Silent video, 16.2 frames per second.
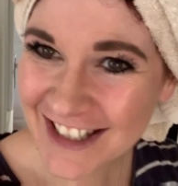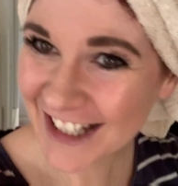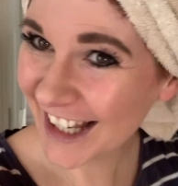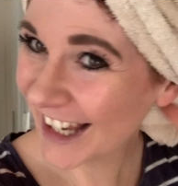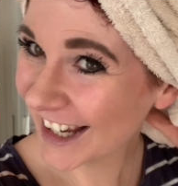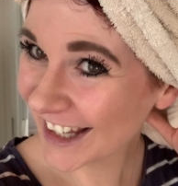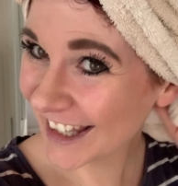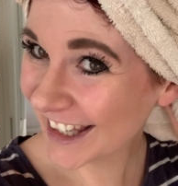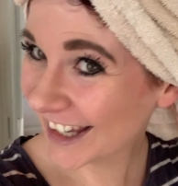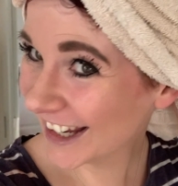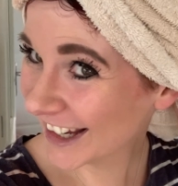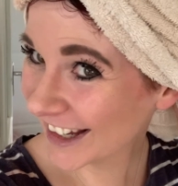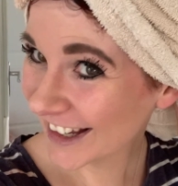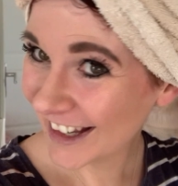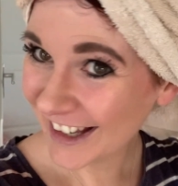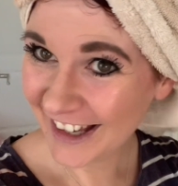I
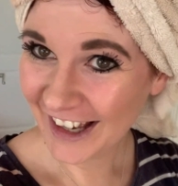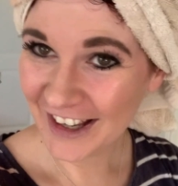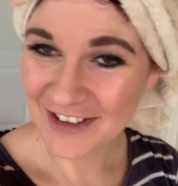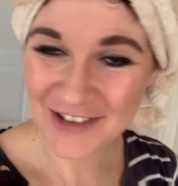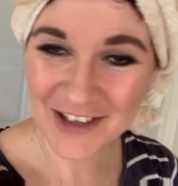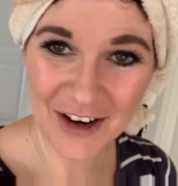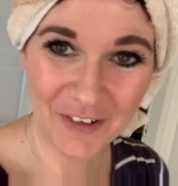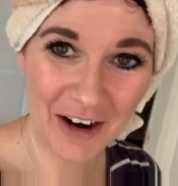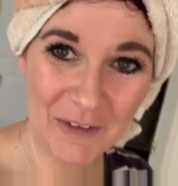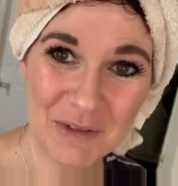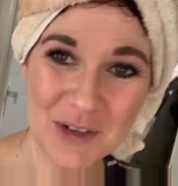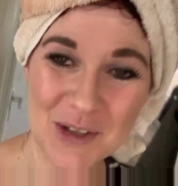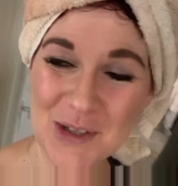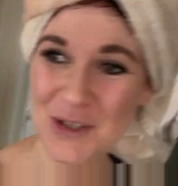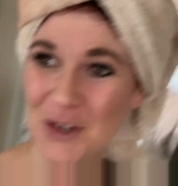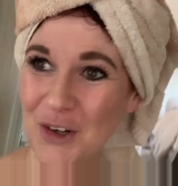it? So I'm
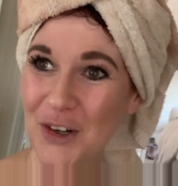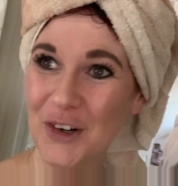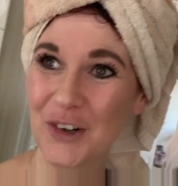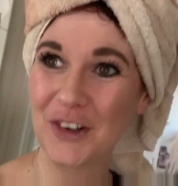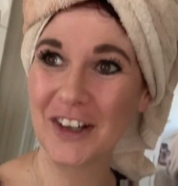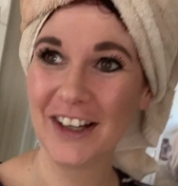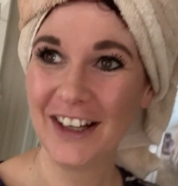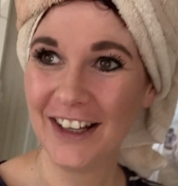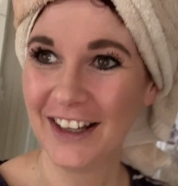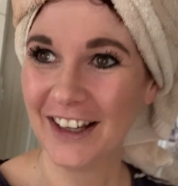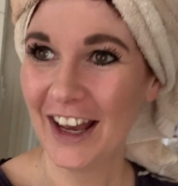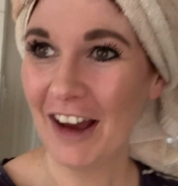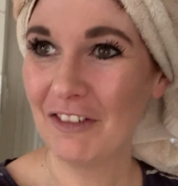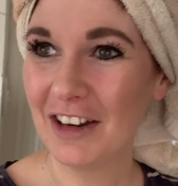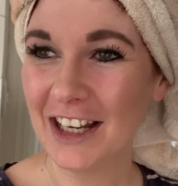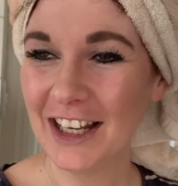stuck.
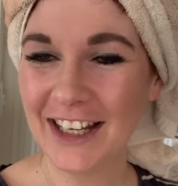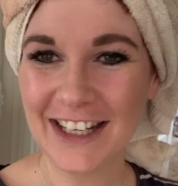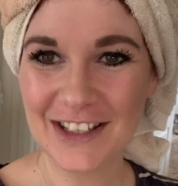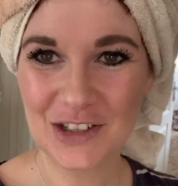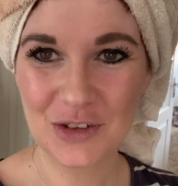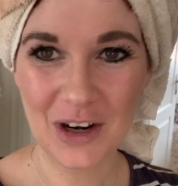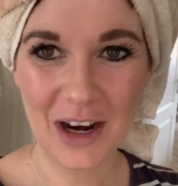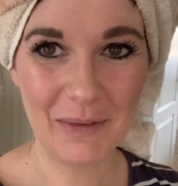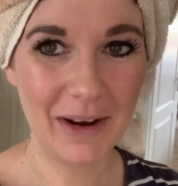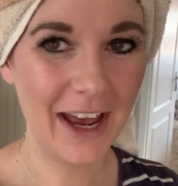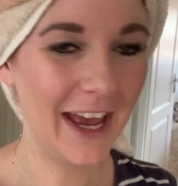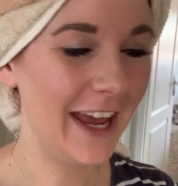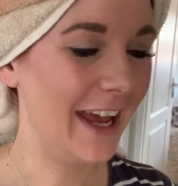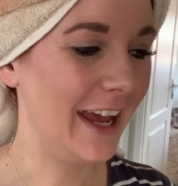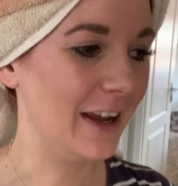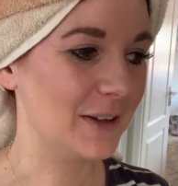I really need to dry my
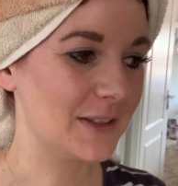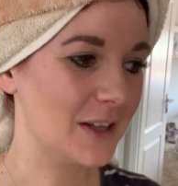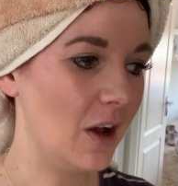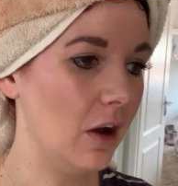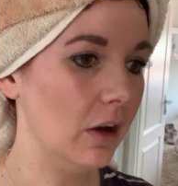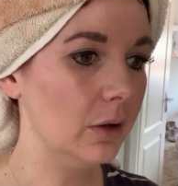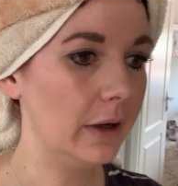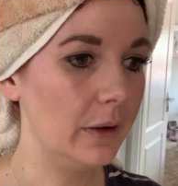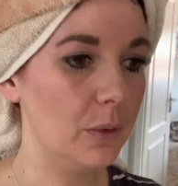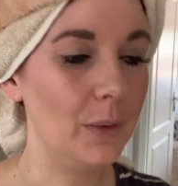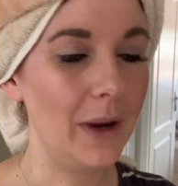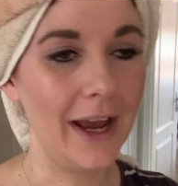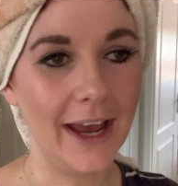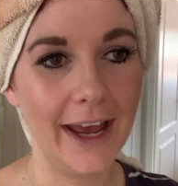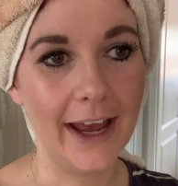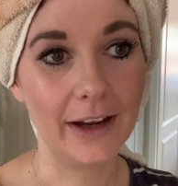hair because I can't go out with wet
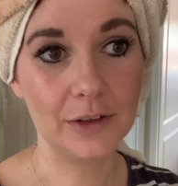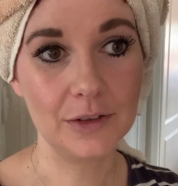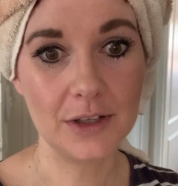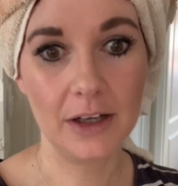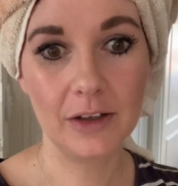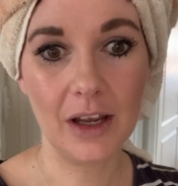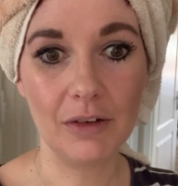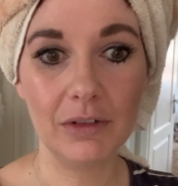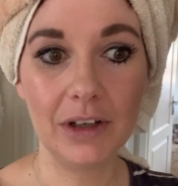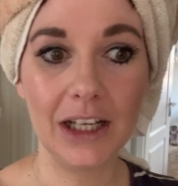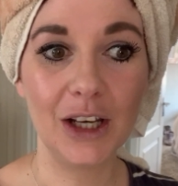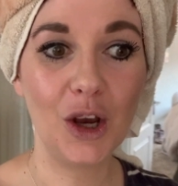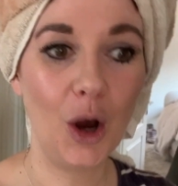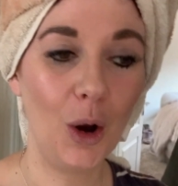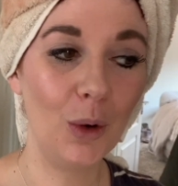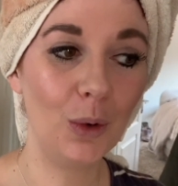hair because I'd get really
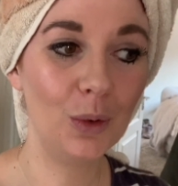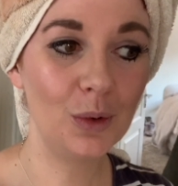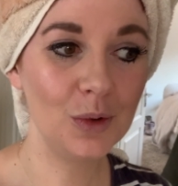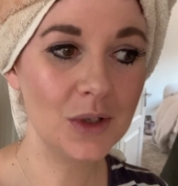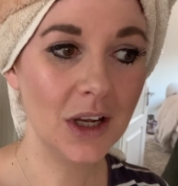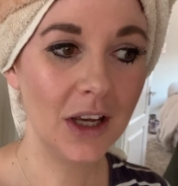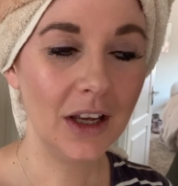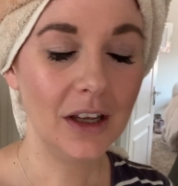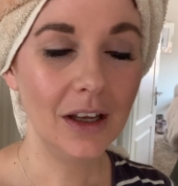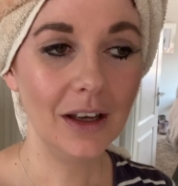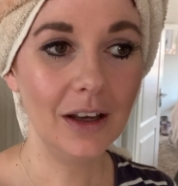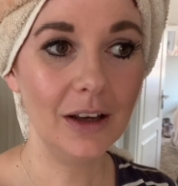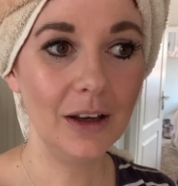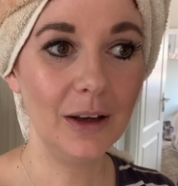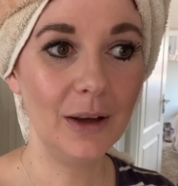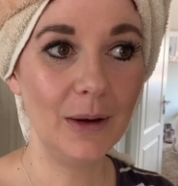cold.
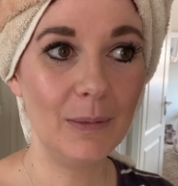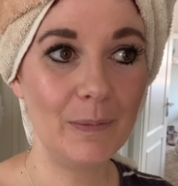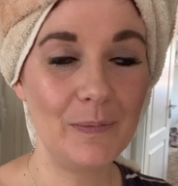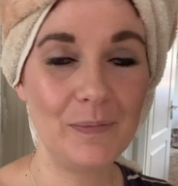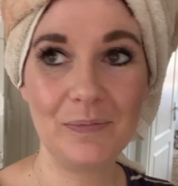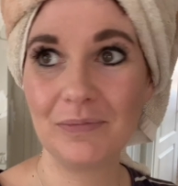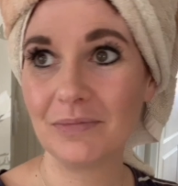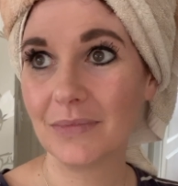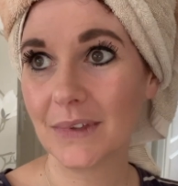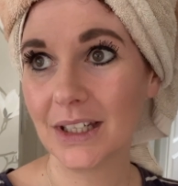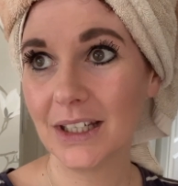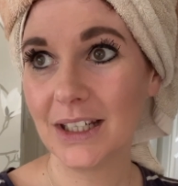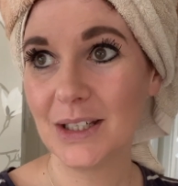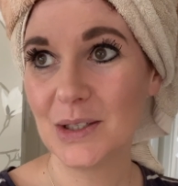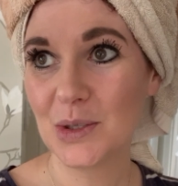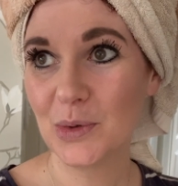Um,
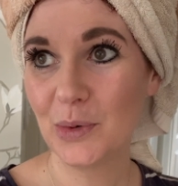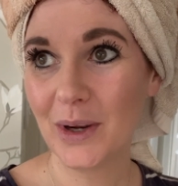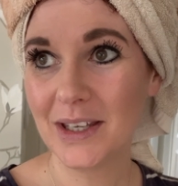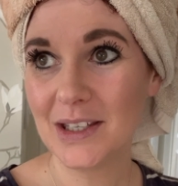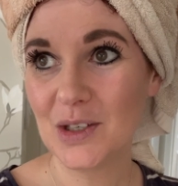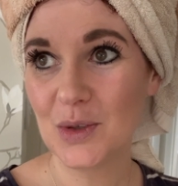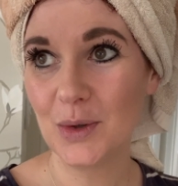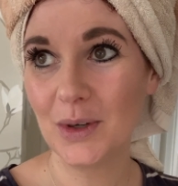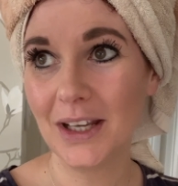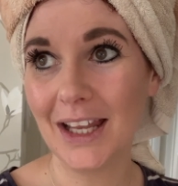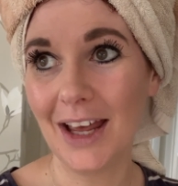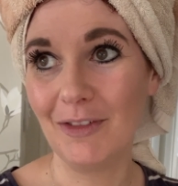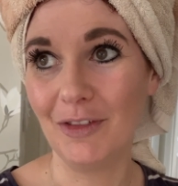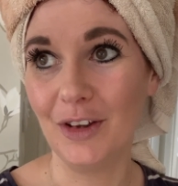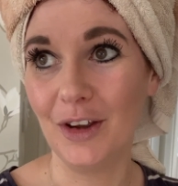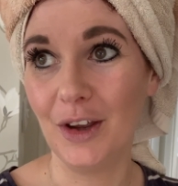it's 20 to
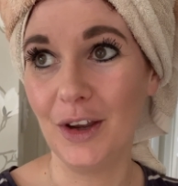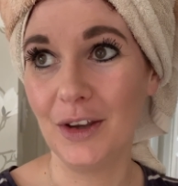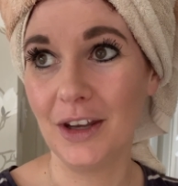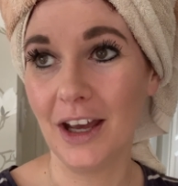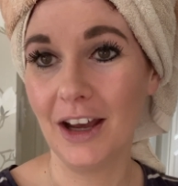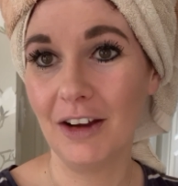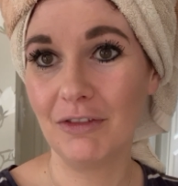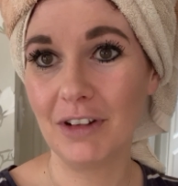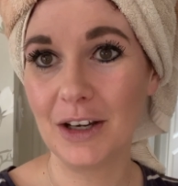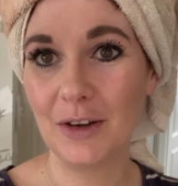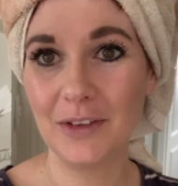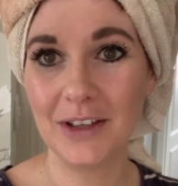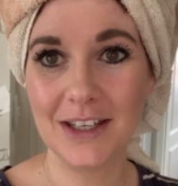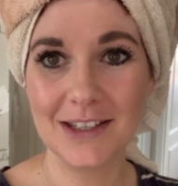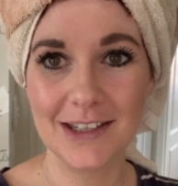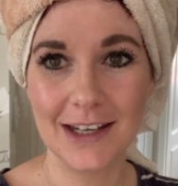11. I've read on
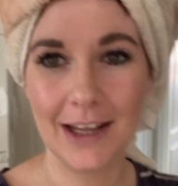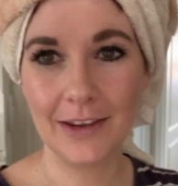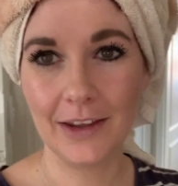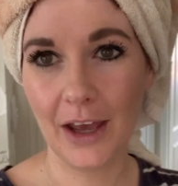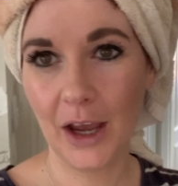the internet they're